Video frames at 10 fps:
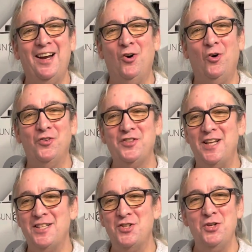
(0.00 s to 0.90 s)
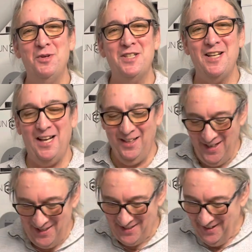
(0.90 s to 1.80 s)
calls it, a suicide
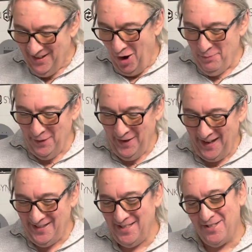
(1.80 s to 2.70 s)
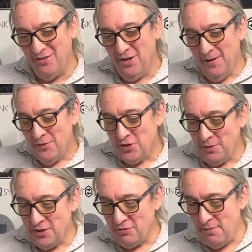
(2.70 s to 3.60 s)
lead, open-ended. So
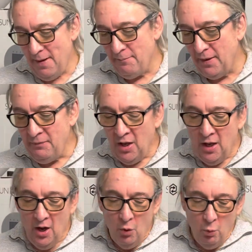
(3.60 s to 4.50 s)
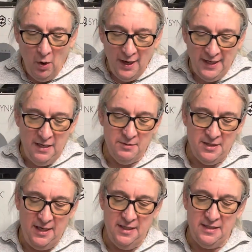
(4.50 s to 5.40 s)
something to remember. What I keep
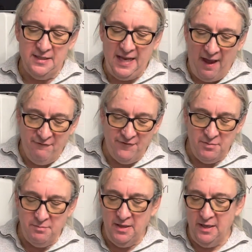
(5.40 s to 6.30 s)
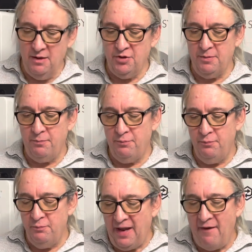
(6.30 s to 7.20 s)
saying is get familiar with
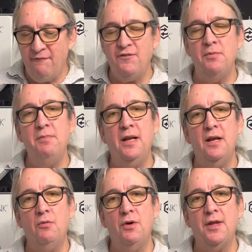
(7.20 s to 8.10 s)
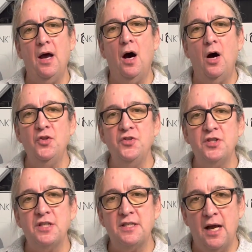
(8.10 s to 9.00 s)
it,
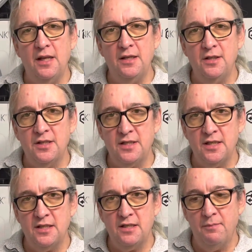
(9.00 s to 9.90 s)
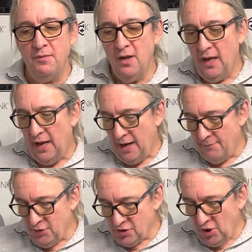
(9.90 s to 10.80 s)
understand the system.
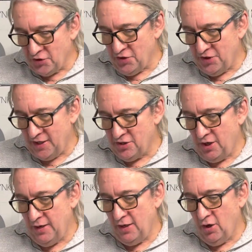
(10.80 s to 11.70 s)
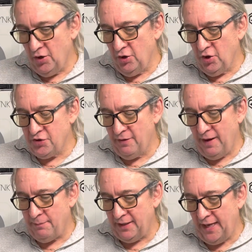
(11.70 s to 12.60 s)
There's lots of things going on and lots of
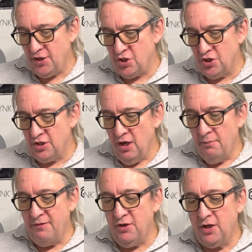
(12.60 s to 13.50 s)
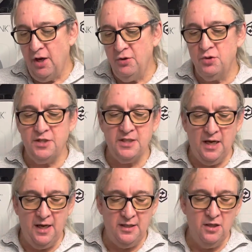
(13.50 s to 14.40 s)
applications, but if you go to a
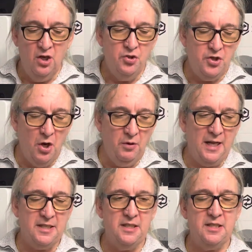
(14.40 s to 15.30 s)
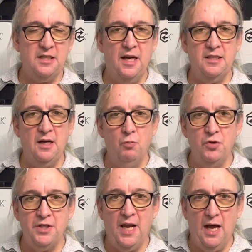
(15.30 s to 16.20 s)
site, don't get to the site and
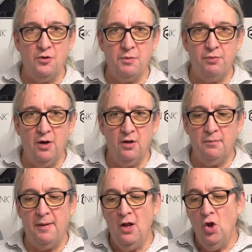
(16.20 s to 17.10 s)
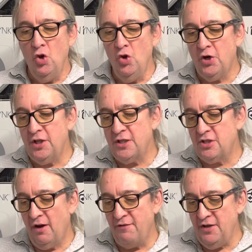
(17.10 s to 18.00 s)
wonder how to program it. Look at the
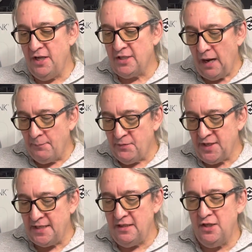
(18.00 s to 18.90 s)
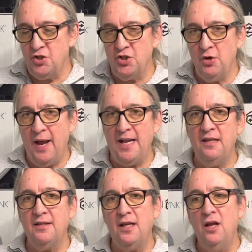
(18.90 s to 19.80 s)
site. If you need to update it, you need to do
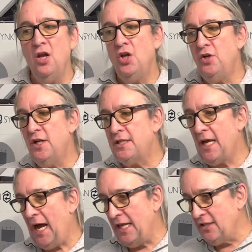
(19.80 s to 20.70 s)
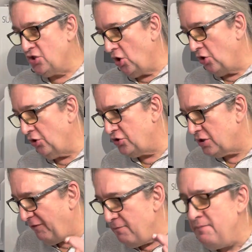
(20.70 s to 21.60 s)
anything, you need to add the dongle. Just
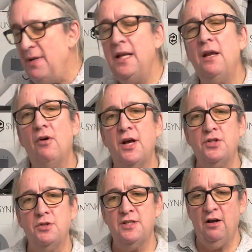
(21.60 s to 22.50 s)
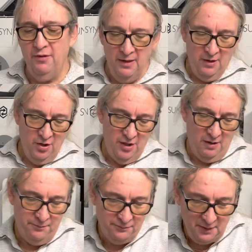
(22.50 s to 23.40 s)
familiarize yourself. You
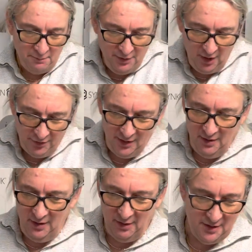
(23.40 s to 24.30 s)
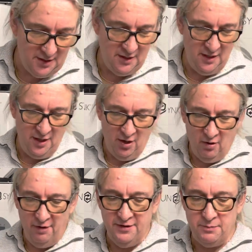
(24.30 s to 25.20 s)
know, put it on the, this is in our
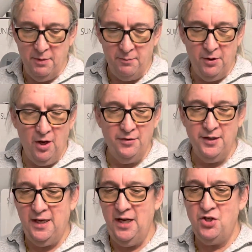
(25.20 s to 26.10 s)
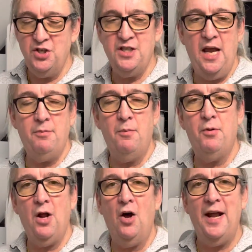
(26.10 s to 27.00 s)
office, but put it on the kitchen table, put
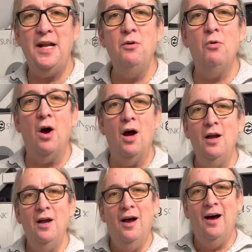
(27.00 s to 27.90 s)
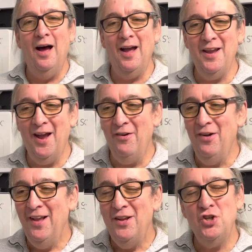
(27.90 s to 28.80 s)
it on anywhere.
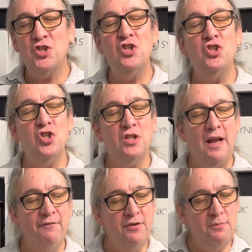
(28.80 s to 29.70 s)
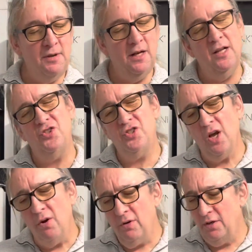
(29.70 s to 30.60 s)
Just get familiar.
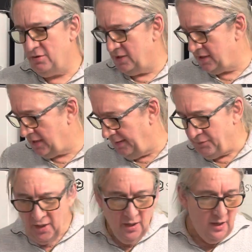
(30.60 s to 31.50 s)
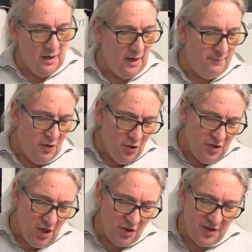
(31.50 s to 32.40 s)
Don't go to a site.
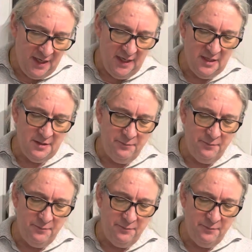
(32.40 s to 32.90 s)
The other thing is,